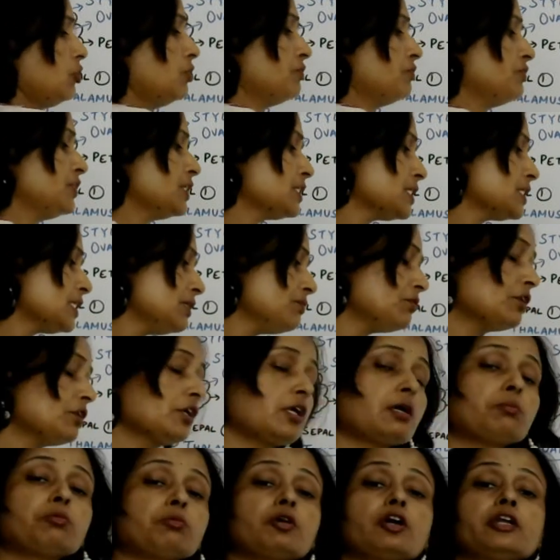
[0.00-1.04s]
Obviously,
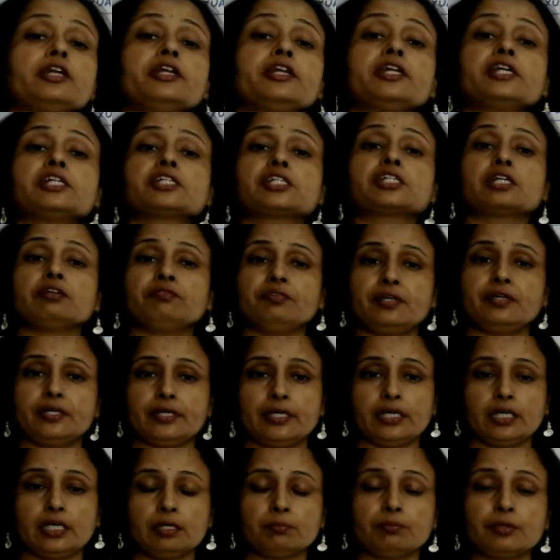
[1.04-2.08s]
water pollination will
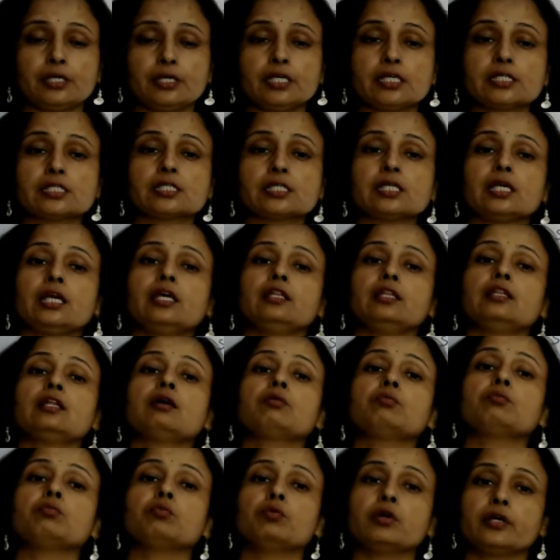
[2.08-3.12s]
take place in the
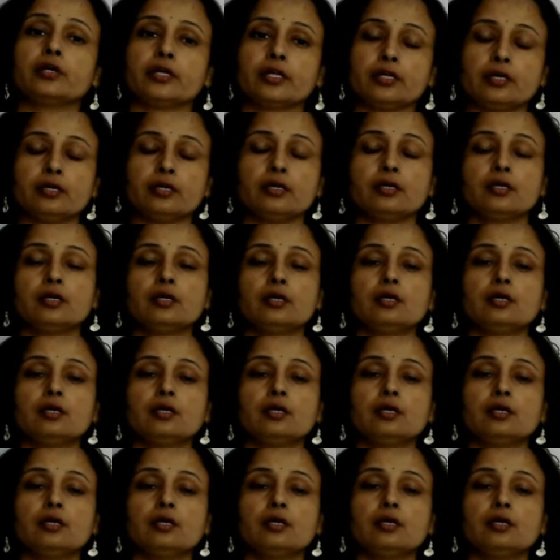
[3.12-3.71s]
water.